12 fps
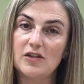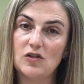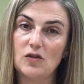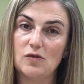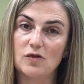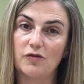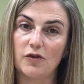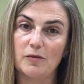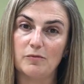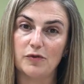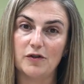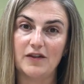is used for
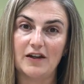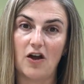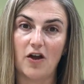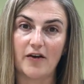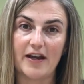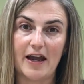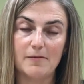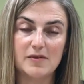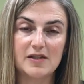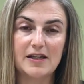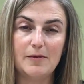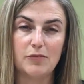improving REM
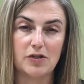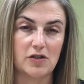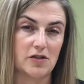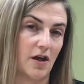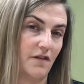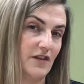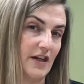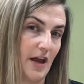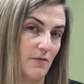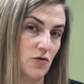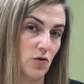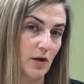sleep, which is often
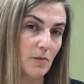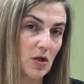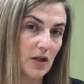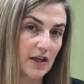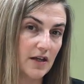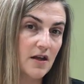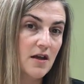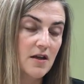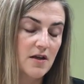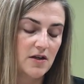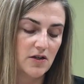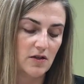abnormal in
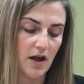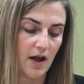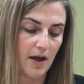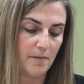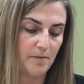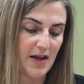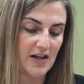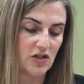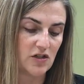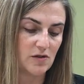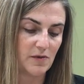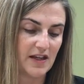
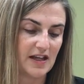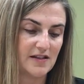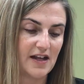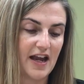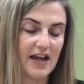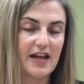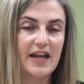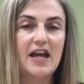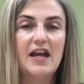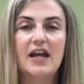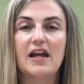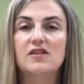patients with anxiety,
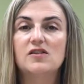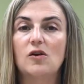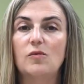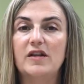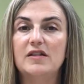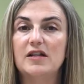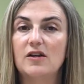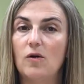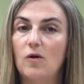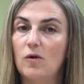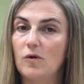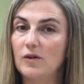and so we did
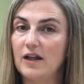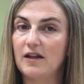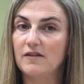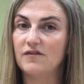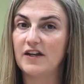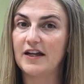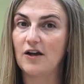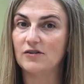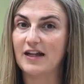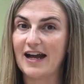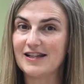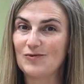a whole video
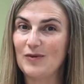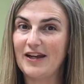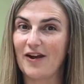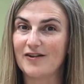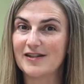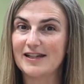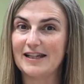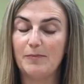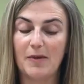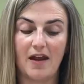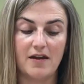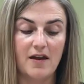last week on
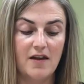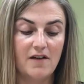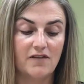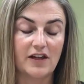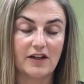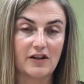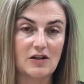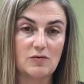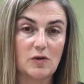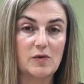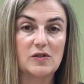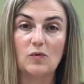sleep, and valerian
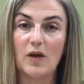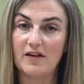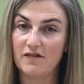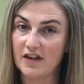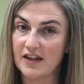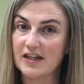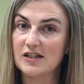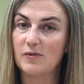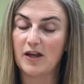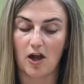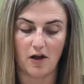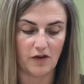root was one of the things
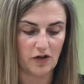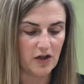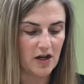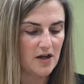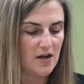we covered.